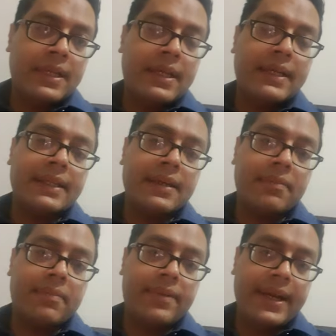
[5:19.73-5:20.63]
in the
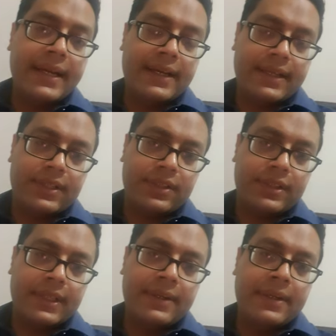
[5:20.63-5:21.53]
brain
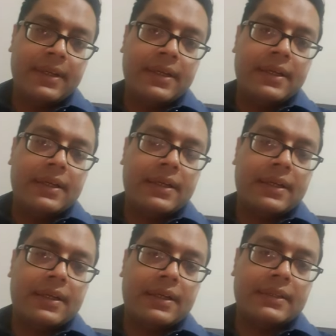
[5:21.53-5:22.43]
actually
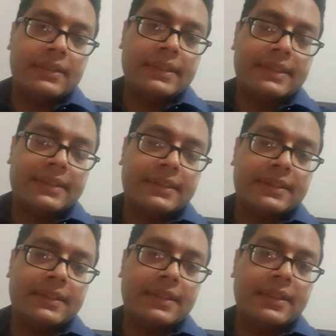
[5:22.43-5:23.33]
uh, this
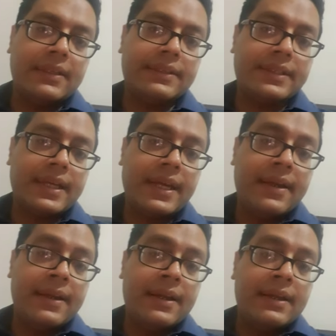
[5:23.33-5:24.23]
usually
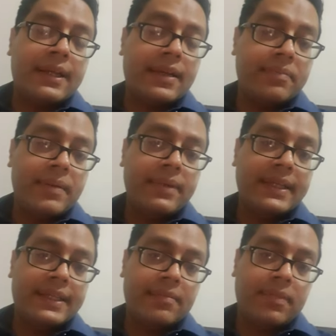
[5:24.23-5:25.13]
can
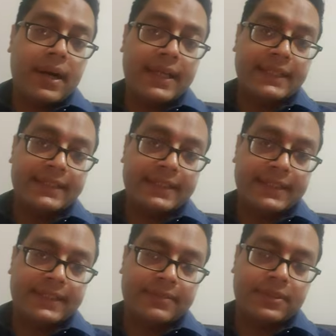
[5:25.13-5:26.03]
mimic the
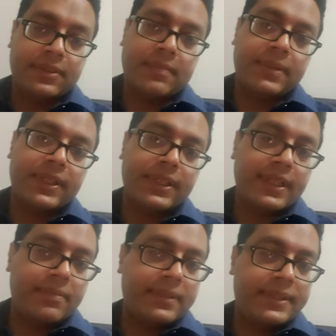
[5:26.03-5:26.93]
parkinsonism so the patient
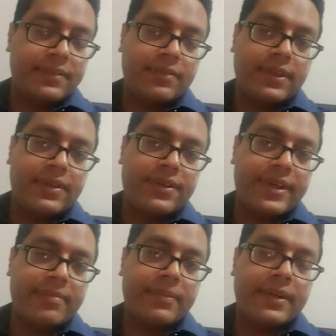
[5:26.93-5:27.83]
can present with
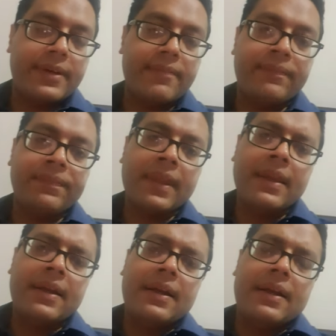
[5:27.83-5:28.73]
tremor
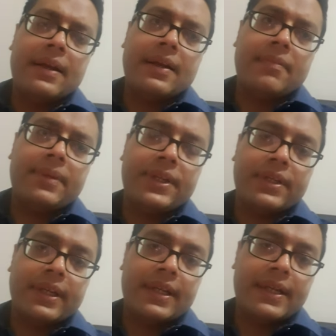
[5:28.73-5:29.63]
uh,
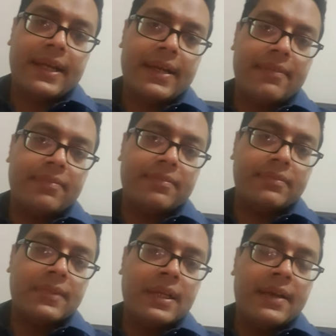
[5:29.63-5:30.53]
patient can have
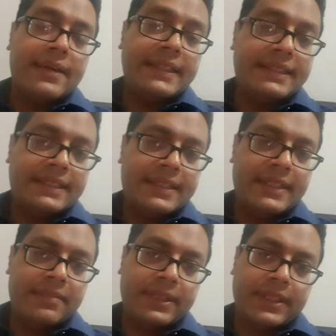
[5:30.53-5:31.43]

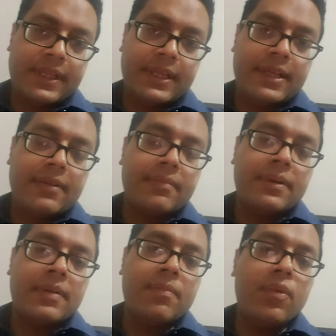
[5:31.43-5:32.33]
rigidity patient can have
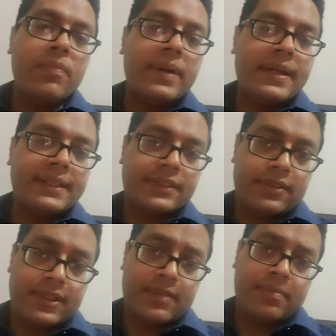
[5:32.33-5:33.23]
movement
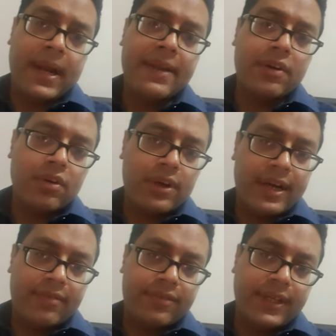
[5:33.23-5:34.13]
disorder
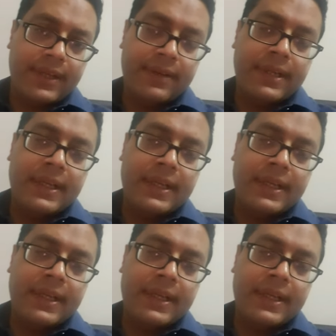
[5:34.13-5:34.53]
micrographia